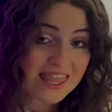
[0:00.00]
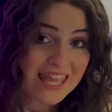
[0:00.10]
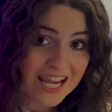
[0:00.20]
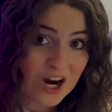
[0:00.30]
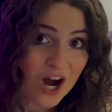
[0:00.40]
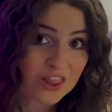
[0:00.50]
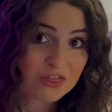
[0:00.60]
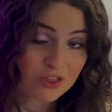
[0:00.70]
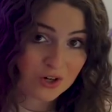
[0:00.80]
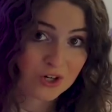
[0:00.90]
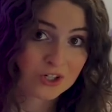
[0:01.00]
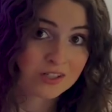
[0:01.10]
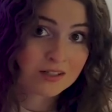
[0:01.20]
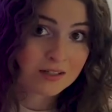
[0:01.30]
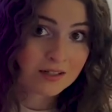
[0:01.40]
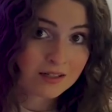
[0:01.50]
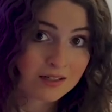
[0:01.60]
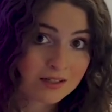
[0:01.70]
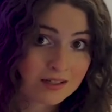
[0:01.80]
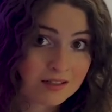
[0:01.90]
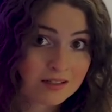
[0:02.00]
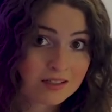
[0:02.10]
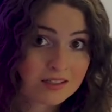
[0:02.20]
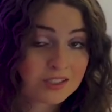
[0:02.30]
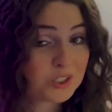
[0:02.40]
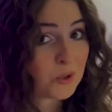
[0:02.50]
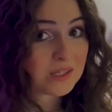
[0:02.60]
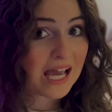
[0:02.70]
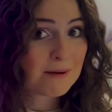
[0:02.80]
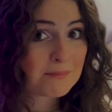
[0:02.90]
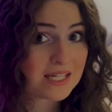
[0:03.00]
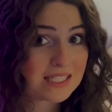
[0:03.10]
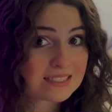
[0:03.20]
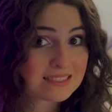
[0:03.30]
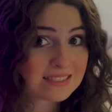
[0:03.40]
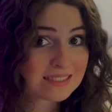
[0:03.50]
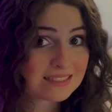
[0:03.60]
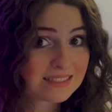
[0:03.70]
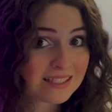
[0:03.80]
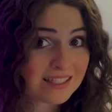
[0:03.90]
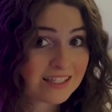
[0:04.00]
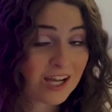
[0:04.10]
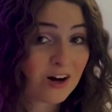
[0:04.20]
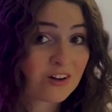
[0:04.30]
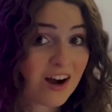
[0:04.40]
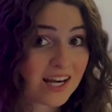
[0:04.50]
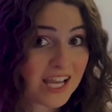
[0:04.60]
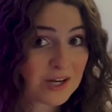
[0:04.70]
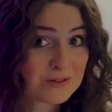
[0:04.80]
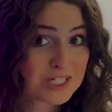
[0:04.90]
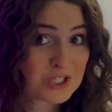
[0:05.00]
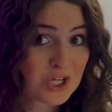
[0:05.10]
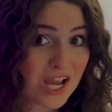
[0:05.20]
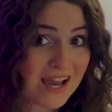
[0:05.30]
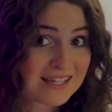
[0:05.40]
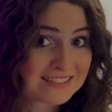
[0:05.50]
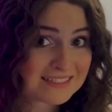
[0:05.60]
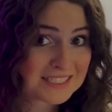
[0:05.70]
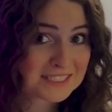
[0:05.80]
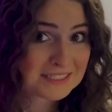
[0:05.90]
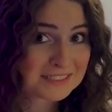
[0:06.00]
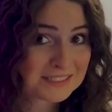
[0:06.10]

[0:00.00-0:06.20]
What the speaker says: They got third. You know what that means. They all got hairy chests.